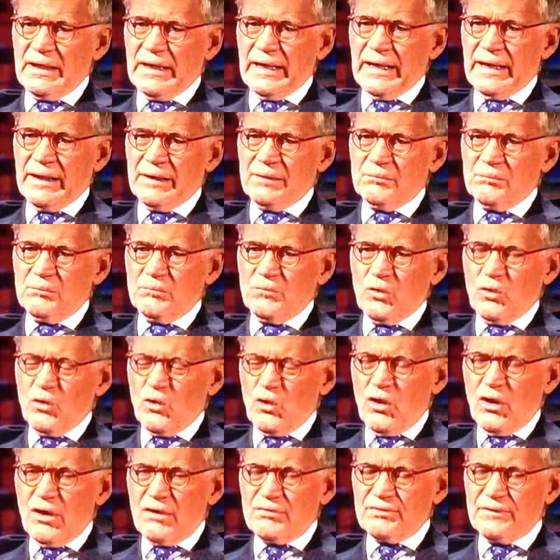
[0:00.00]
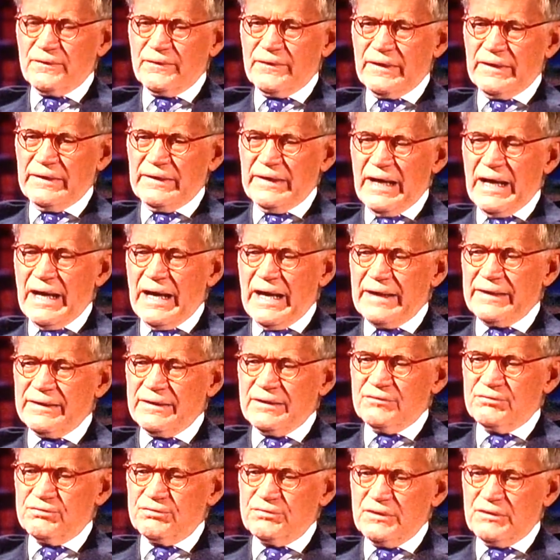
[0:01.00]
And more often than not,
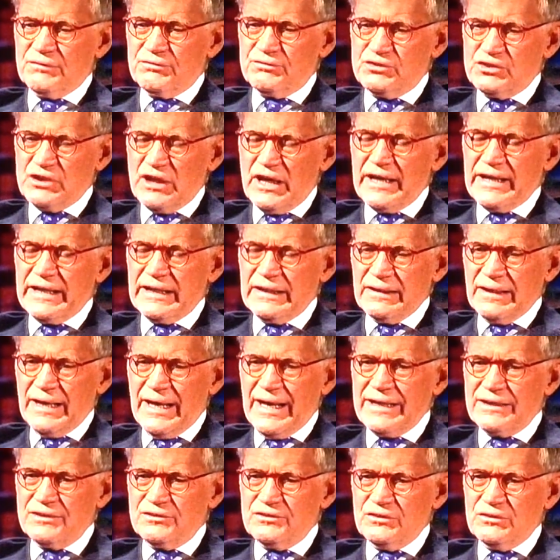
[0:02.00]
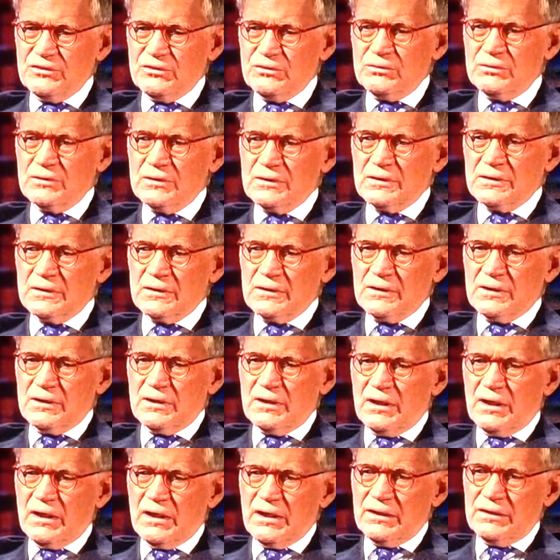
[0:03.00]
if, if Johnny liked you,
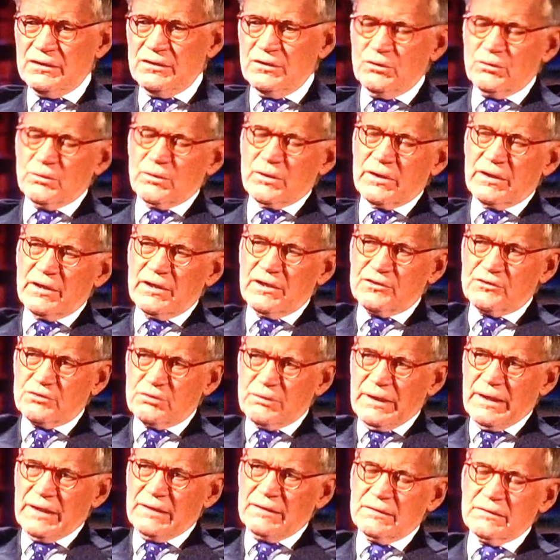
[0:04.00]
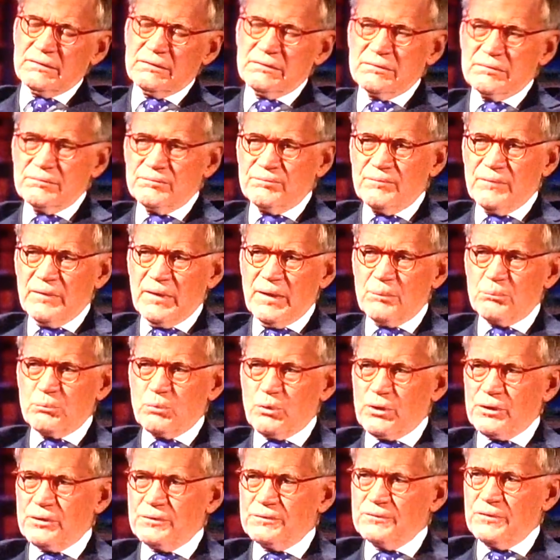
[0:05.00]
uh, you were going to trend
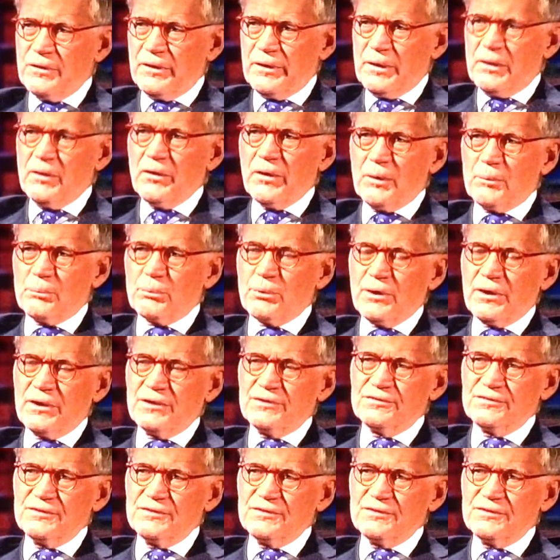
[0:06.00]
upward on a, on a pretty